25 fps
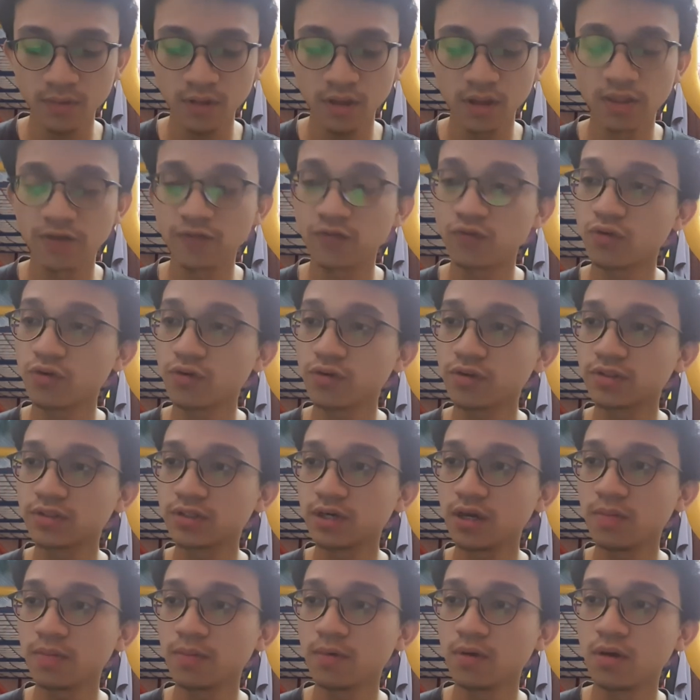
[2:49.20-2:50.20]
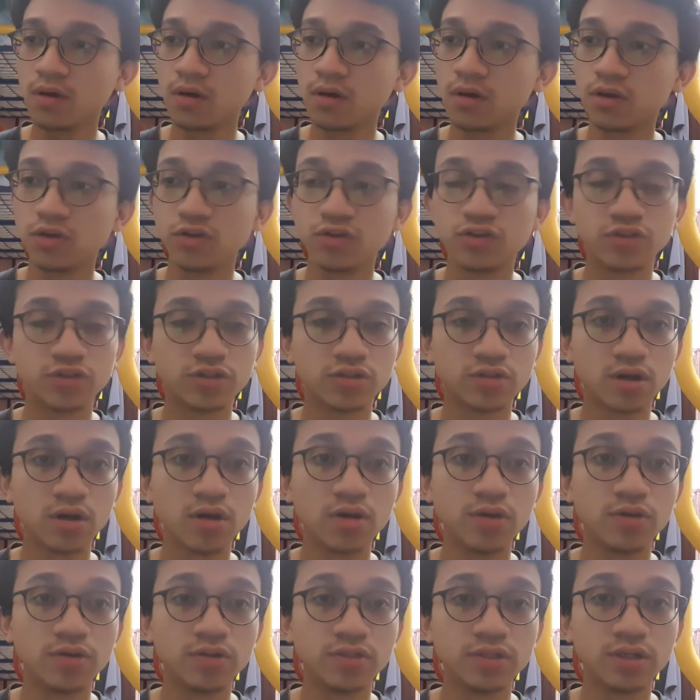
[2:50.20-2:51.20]
and the fourth step you should
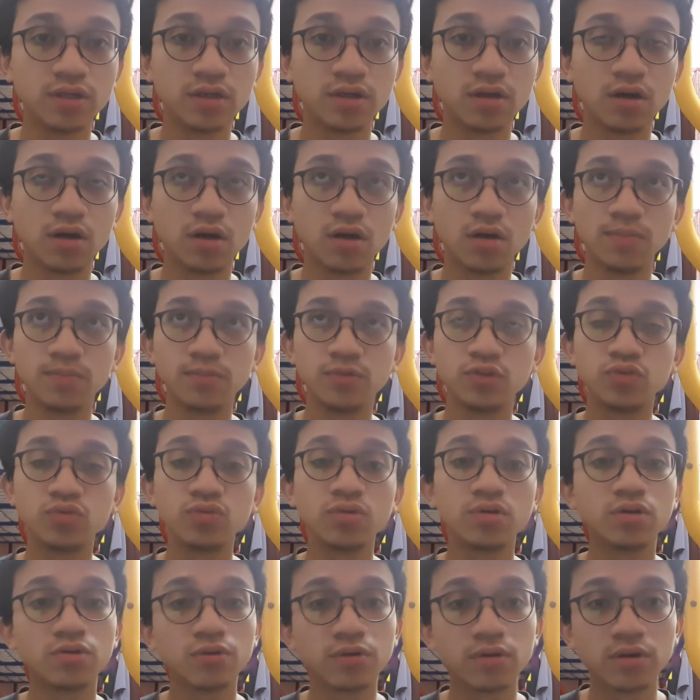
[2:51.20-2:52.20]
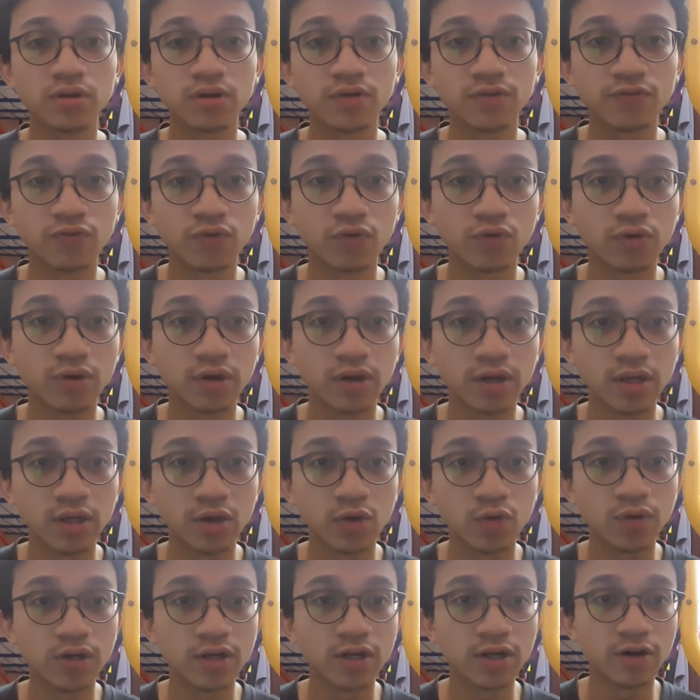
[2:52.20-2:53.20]
start using um, 240
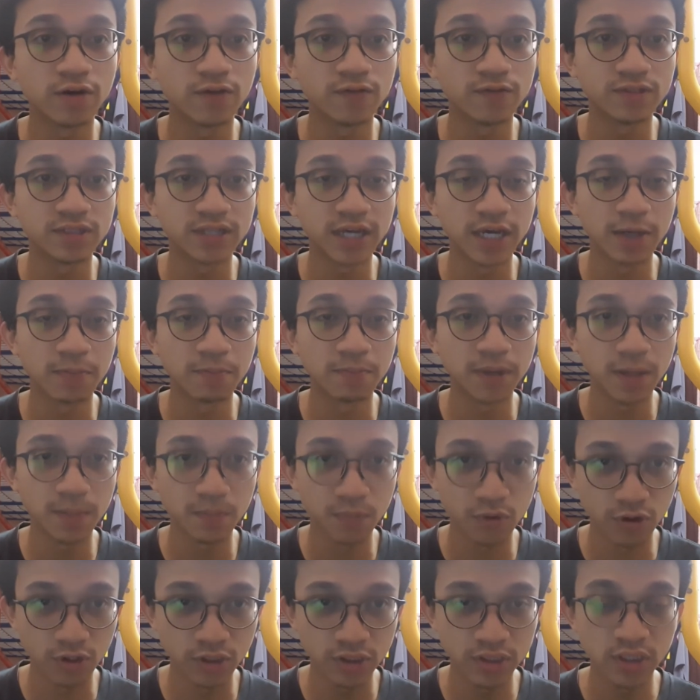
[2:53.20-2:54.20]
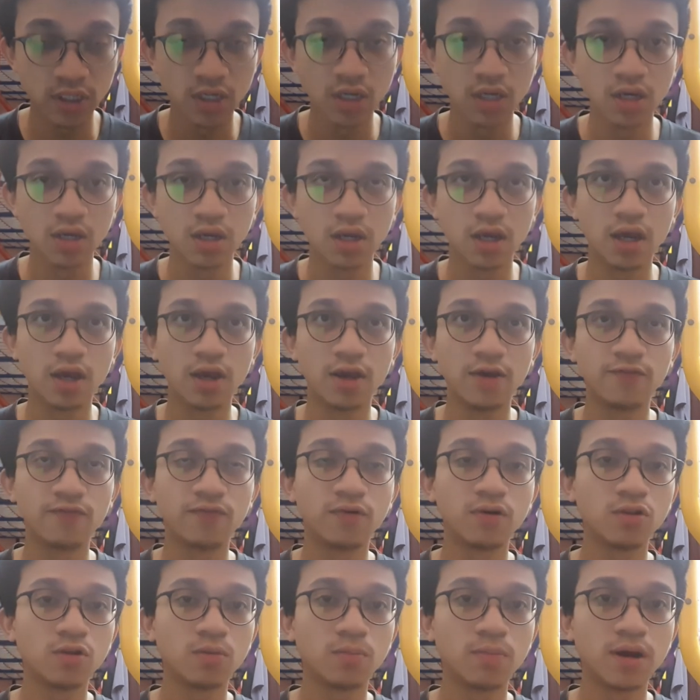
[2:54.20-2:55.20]
grit of sandpapers and uh,
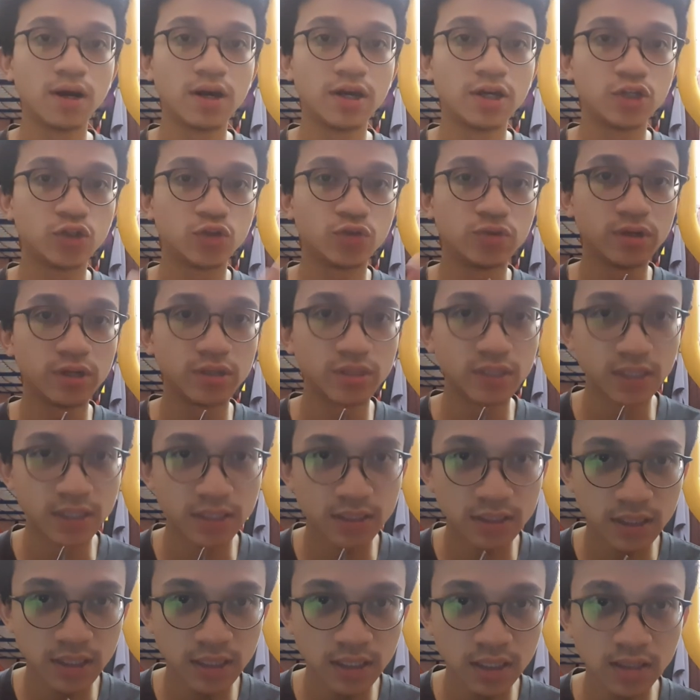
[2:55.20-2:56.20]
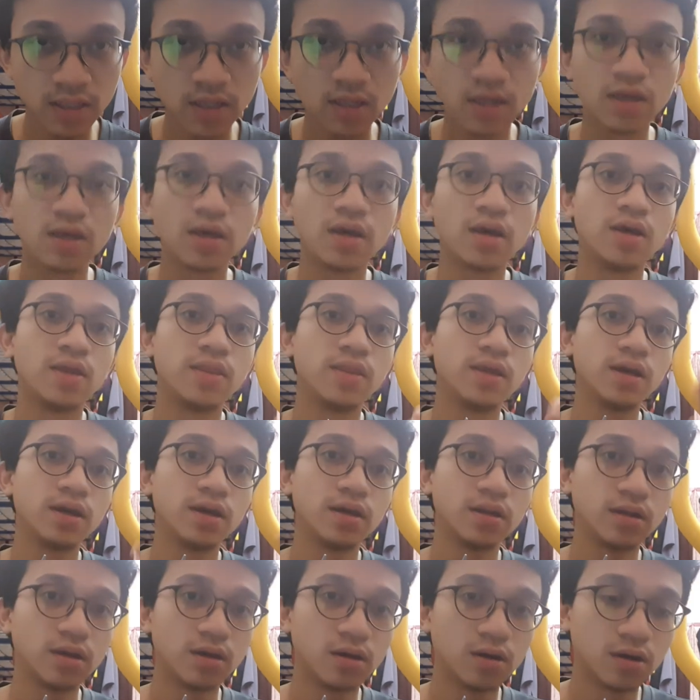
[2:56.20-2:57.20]
followed by 360 and
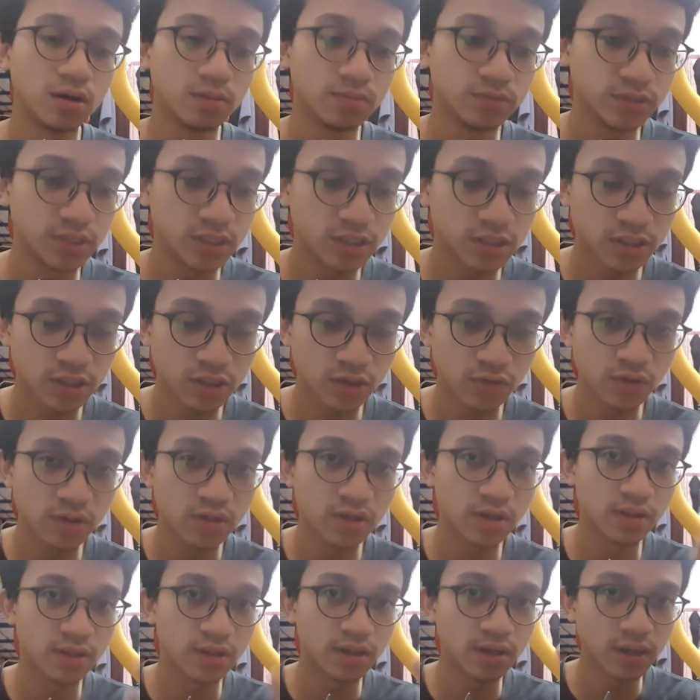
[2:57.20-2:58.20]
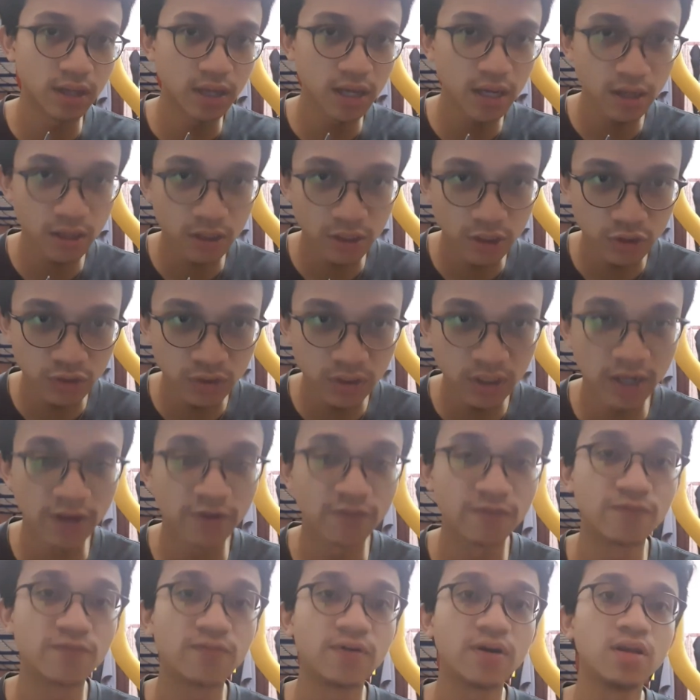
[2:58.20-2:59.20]
then um, 600 and then 800
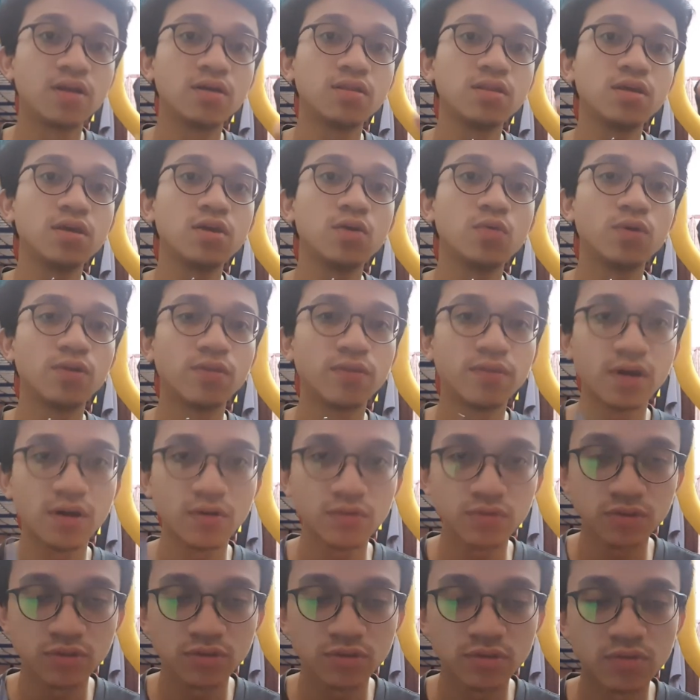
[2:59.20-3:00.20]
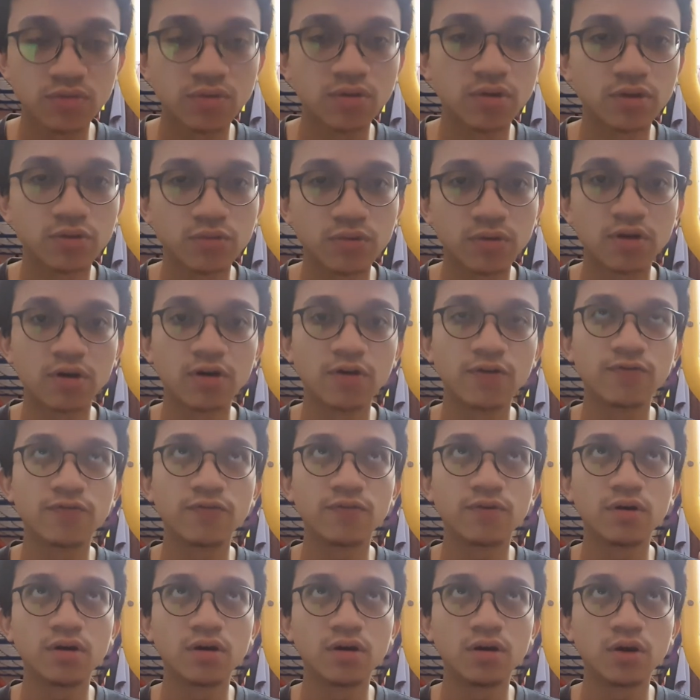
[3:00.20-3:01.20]
and finally 1200
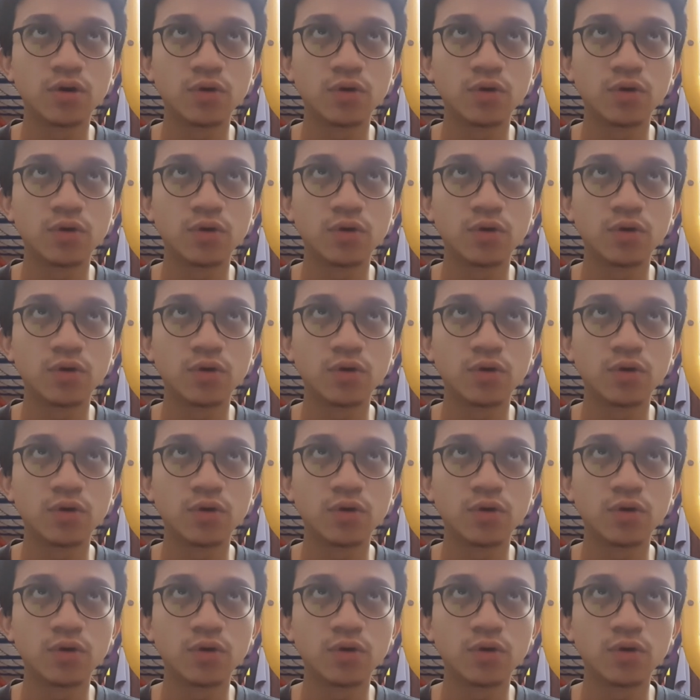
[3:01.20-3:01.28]
of uh,